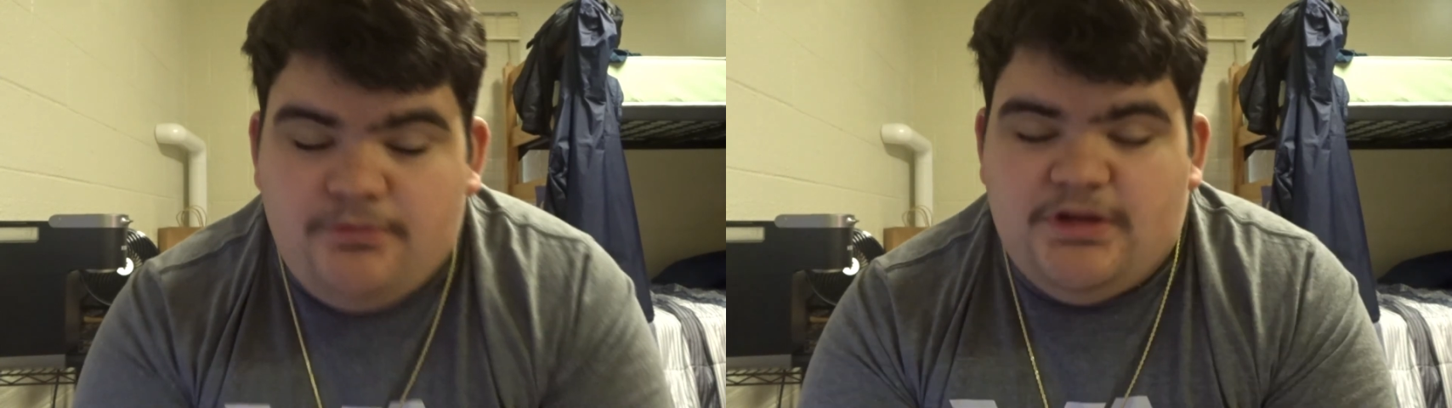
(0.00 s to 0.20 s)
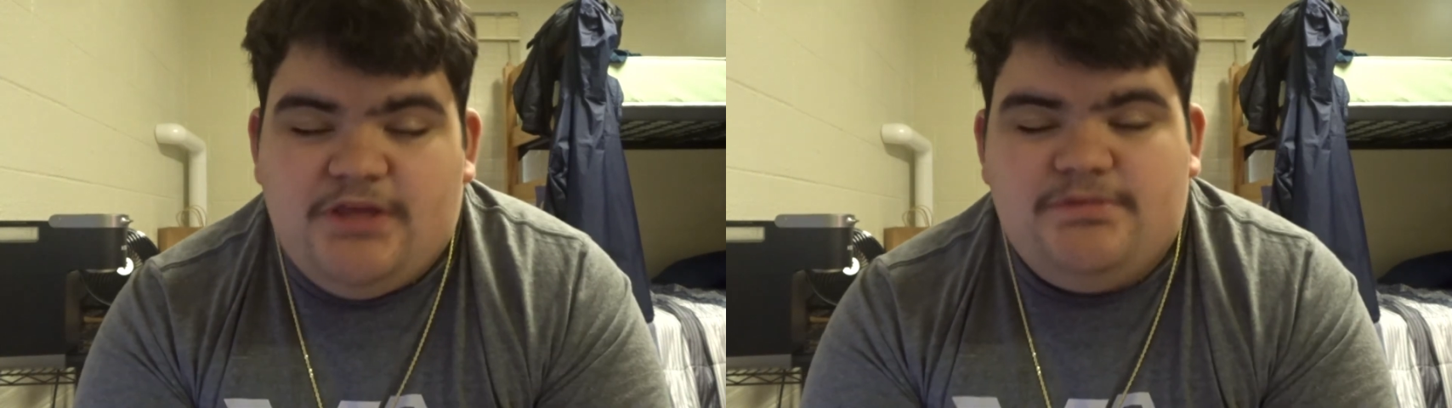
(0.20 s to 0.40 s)

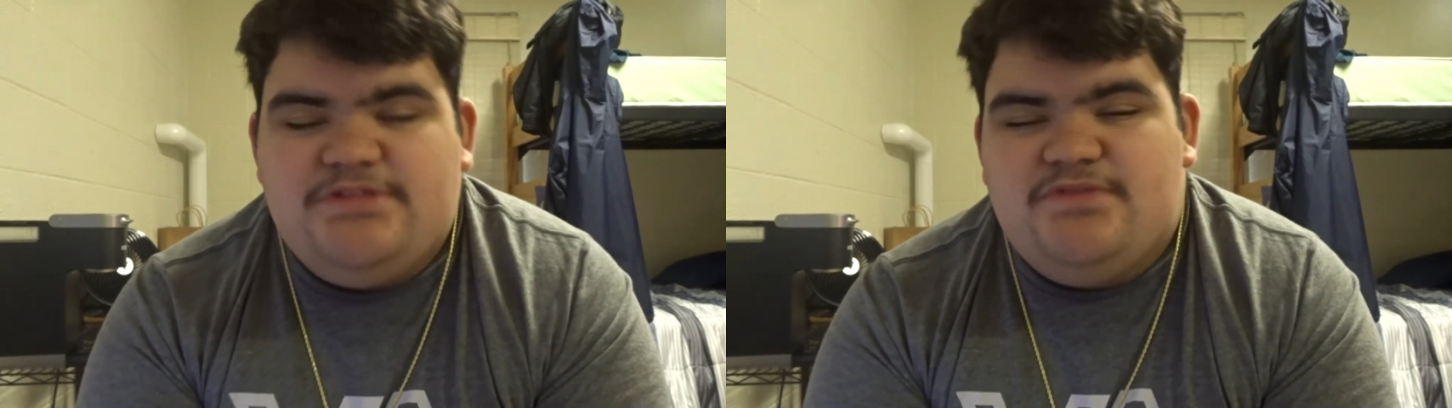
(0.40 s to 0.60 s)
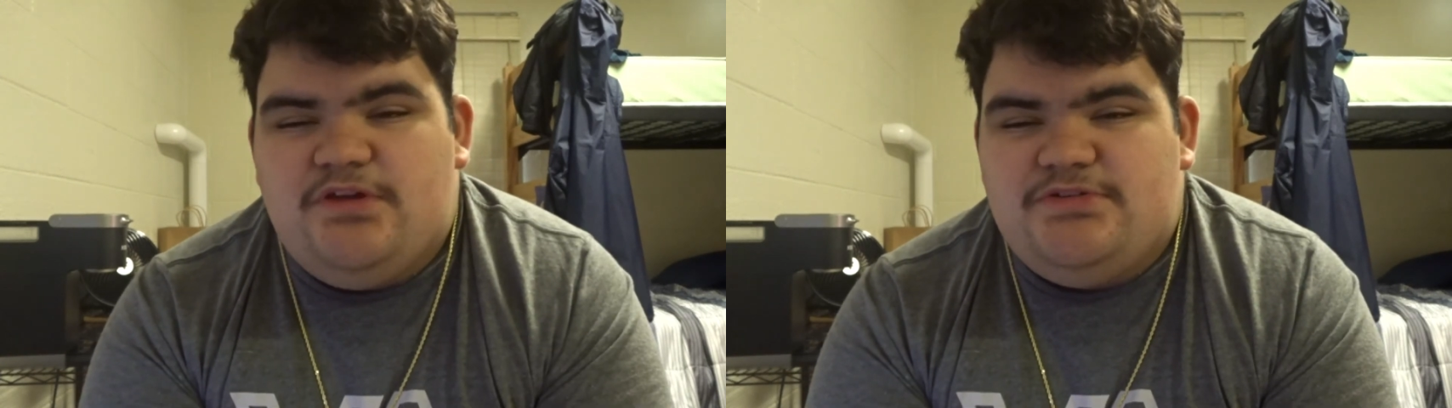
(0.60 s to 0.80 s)
want to keep this
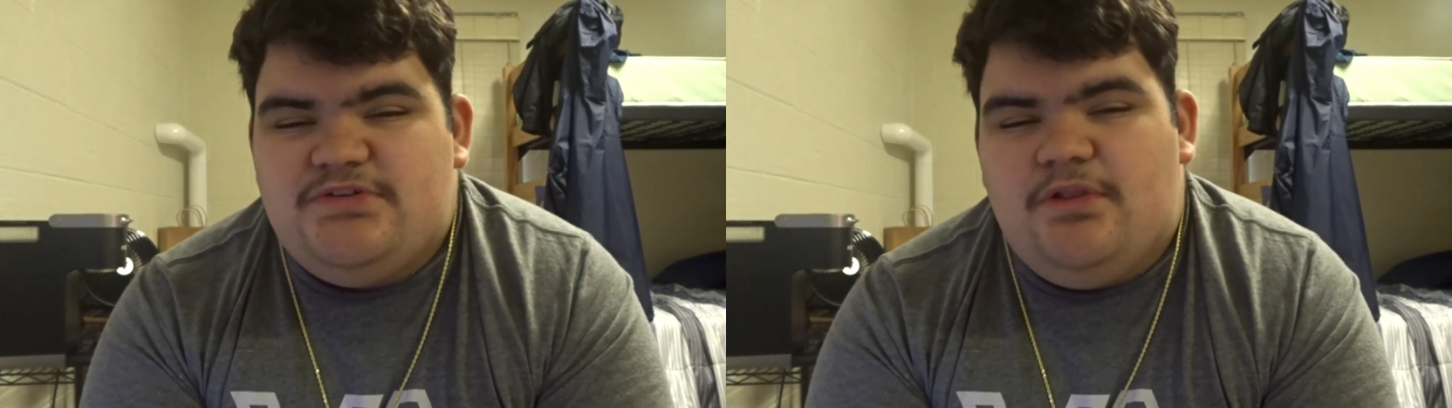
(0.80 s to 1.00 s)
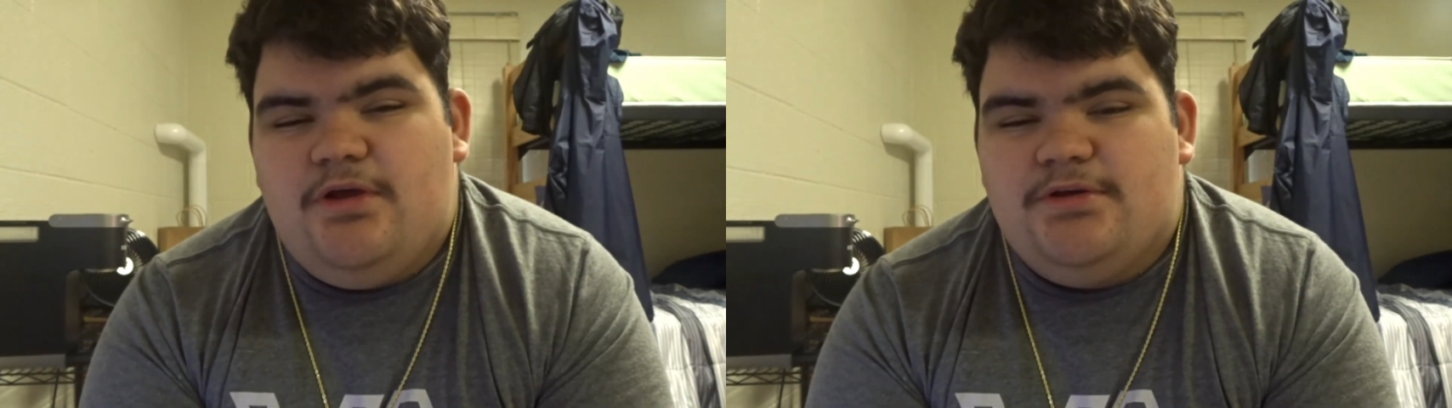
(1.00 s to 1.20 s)
video too
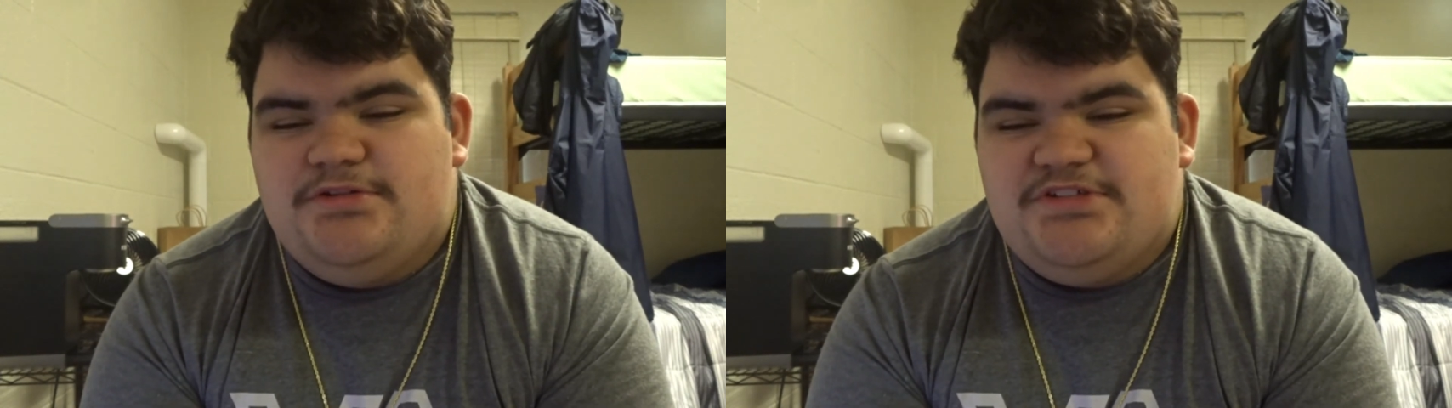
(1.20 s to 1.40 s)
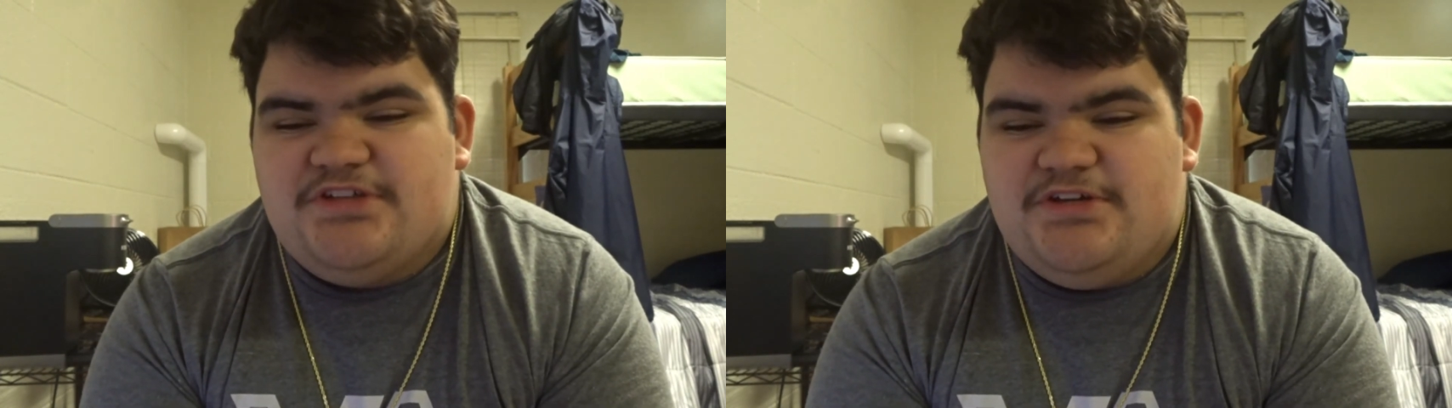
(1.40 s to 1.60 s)
long
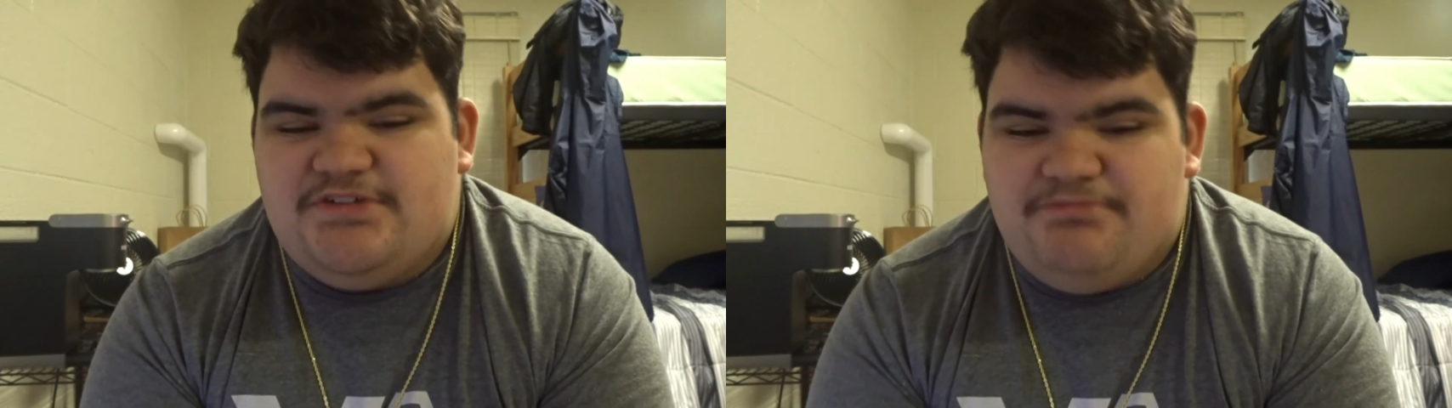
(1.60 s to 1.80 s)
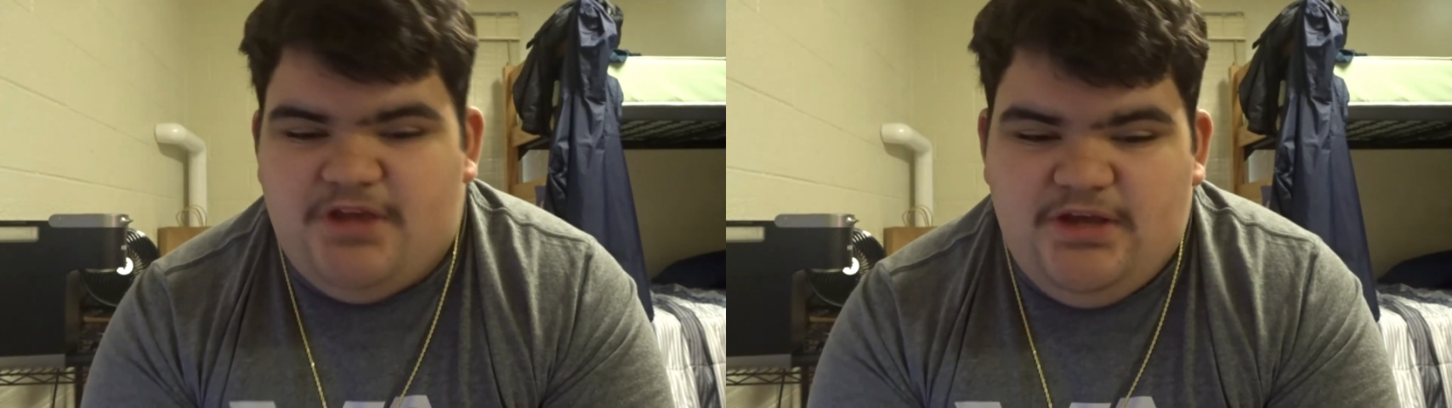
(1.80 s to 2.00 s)
just because
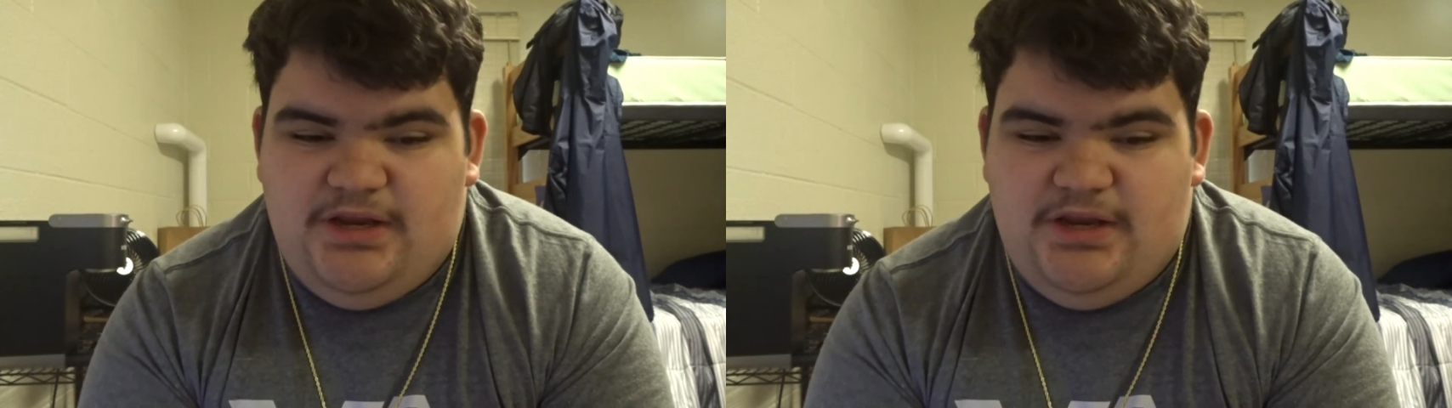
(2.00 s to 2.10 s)
I'm not